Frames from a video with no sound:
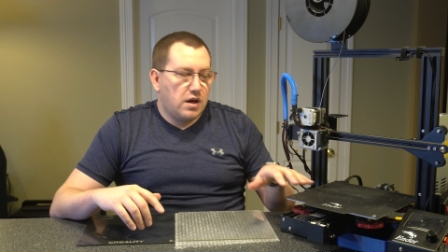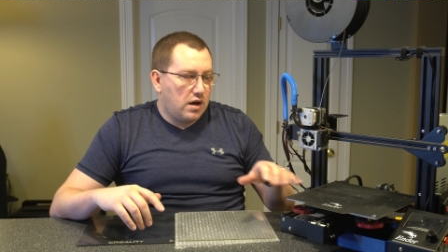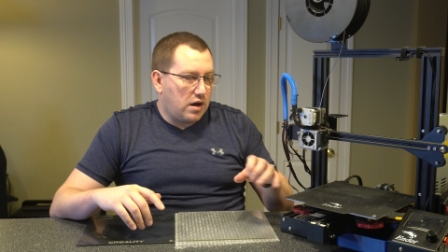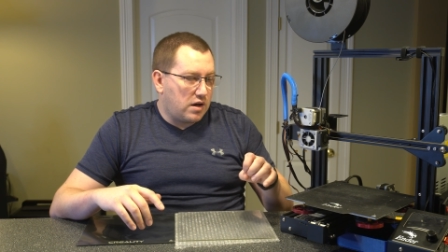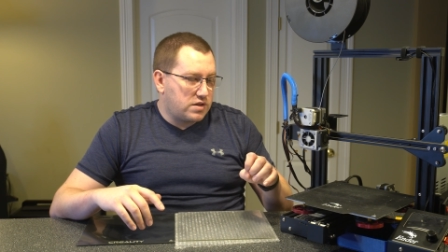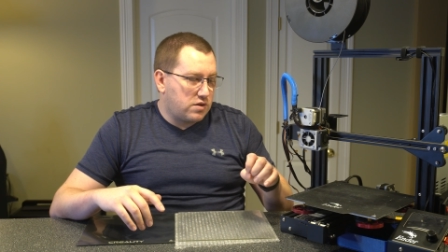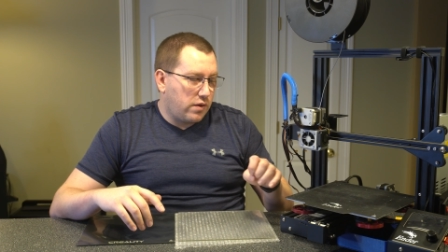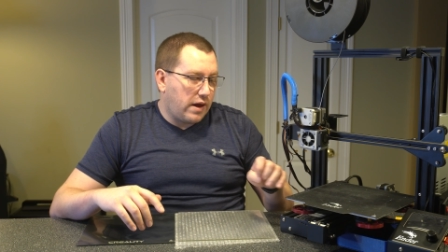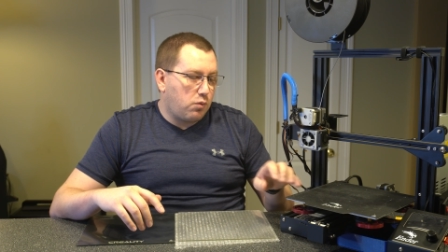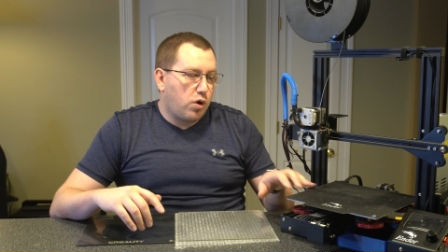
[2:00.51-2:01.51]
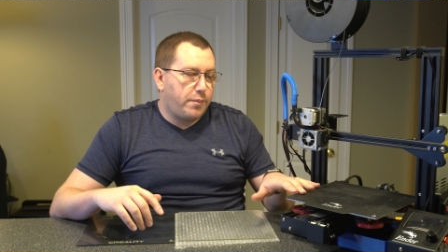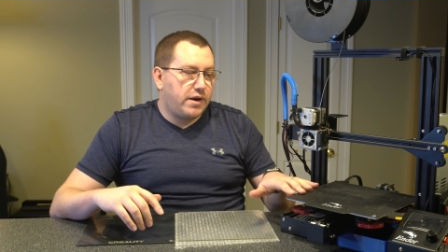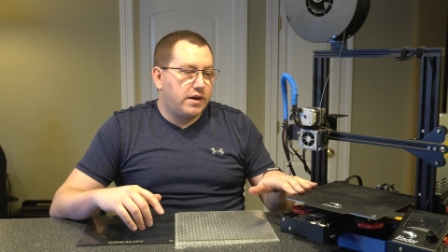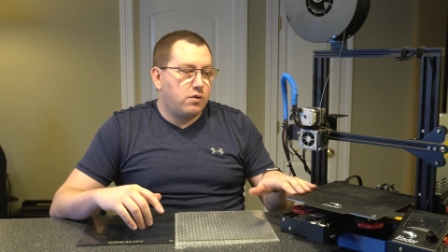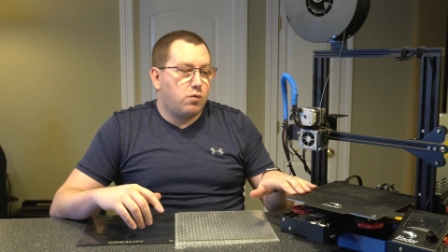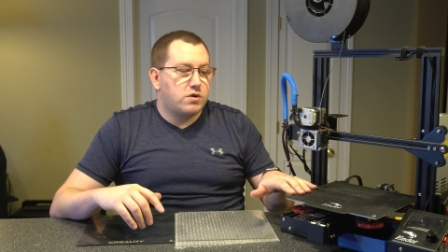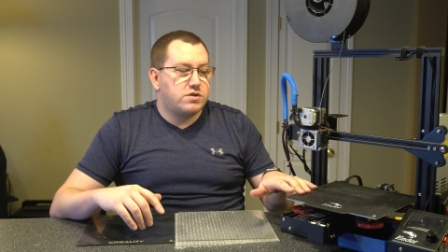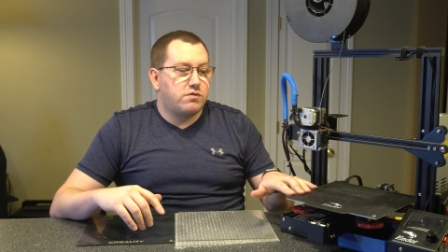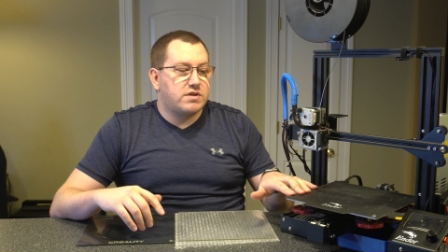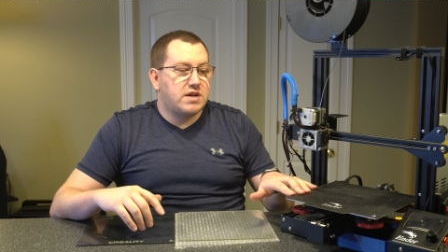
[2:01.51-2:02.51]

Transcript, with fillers: Uh, so that warp can get worse over